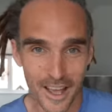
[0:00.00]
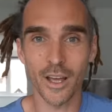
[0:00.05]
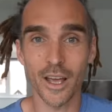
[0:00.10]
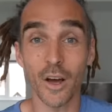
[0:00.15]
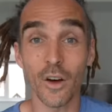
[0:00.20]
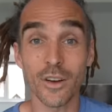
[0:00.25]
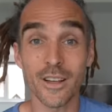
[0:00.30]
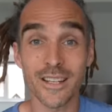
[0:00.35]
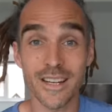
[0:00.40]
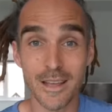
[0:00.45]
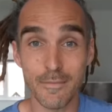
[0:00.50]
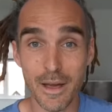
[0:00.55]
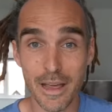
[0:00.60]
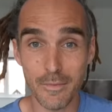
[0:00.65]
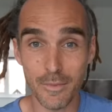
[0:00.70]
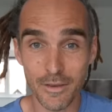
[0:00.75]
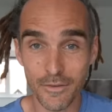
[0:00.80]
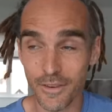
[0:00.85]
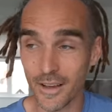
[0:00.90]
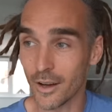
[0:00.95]
It honestly made
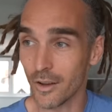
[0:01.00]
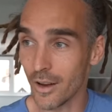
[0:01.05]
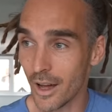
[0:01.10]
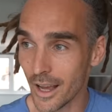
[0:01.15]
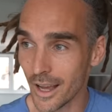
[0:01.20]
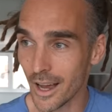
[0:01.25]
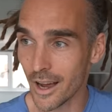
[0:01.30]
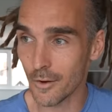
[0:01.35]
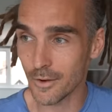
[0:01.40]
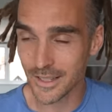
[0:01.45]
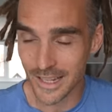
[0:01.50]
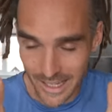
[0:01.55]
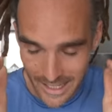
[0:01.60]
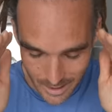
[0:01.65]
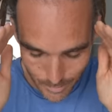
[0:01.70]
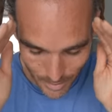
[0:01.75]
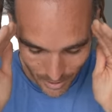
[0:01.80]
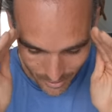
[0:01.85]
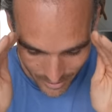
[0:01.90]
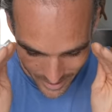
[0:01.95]
me feel like I was
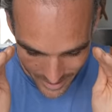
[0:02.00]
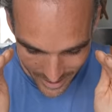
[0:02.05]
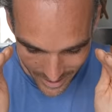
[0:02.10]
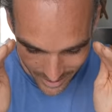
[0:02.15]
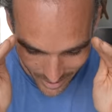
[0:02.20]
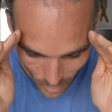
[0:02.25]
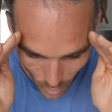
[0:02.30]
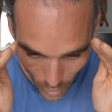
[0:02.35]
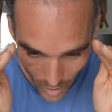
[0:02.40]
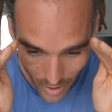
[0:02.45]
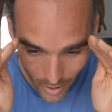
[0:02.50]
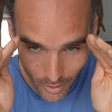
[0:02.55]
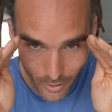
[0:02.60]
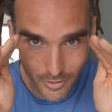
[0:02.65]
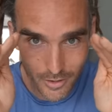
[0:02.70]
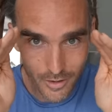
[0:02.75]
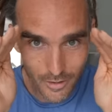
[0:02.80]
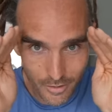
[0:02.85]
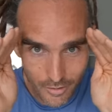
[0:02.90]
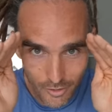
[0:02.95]
experiencing the
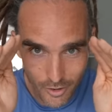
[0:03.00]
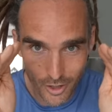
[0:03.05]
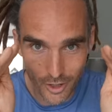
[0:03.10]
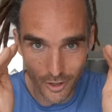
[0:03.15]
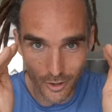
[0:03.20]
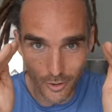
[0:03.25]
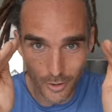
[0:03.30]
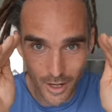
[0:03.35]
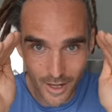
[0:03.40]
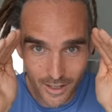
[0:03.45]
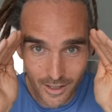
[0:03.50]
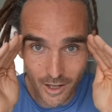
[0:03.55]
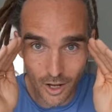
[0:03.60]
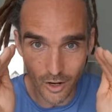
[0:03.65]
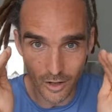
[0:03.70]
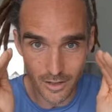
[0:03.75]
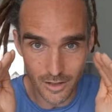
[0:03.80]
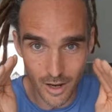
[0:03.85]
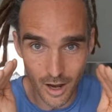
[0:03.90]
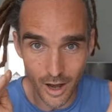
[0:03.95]
world through a dog's